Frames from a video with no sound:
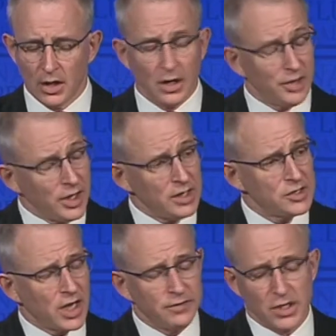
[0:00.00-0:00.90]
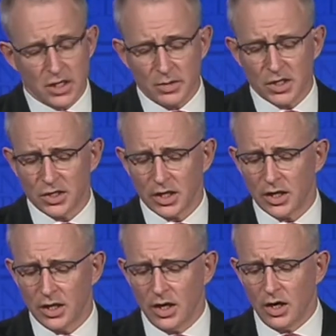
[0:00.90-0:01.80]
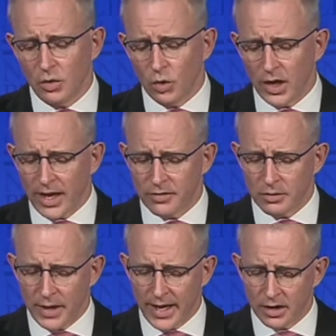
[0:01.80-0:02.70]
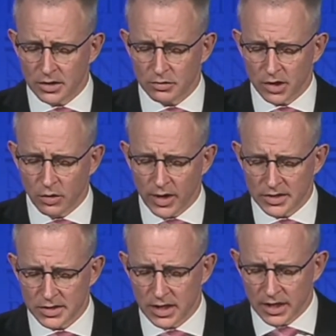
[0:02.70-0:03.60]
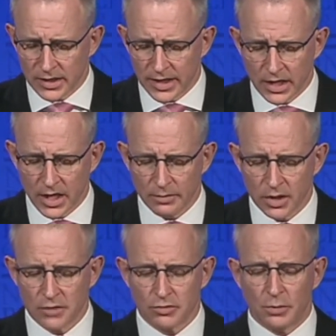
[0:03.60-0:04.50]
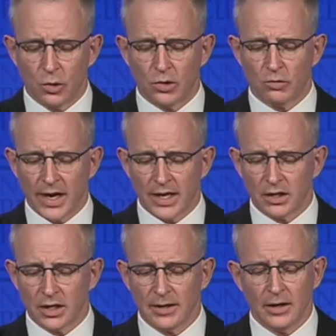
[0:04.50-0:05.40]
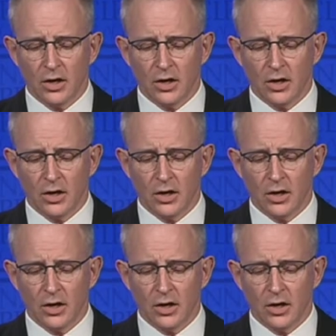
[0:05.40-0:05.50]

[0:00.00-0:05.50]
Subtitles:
The E-Safety Commissioner will have the power to request that internet companies report regularly